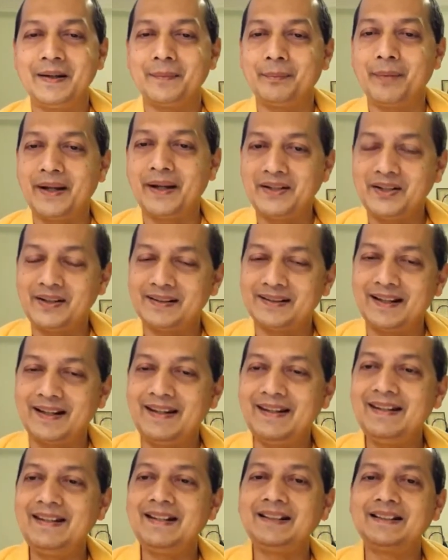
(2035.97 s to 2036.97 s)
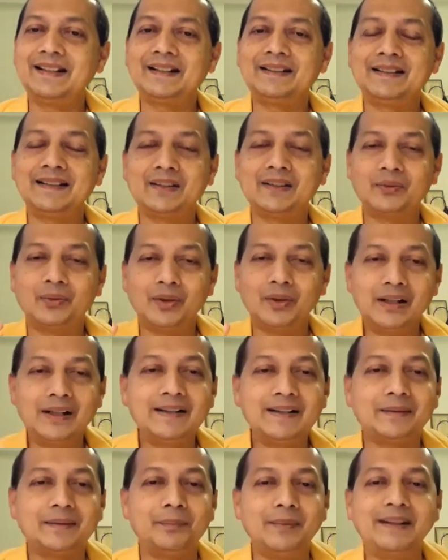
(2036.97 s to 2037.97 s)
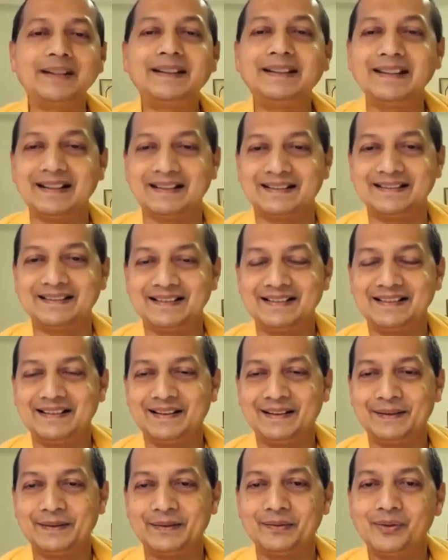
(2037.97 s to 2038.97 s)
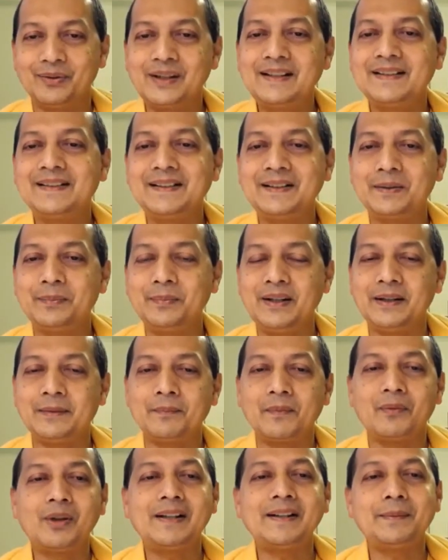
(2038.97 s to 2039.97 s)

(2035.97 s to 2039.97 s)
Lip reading: by saying that this world is mithya. What does it mean? What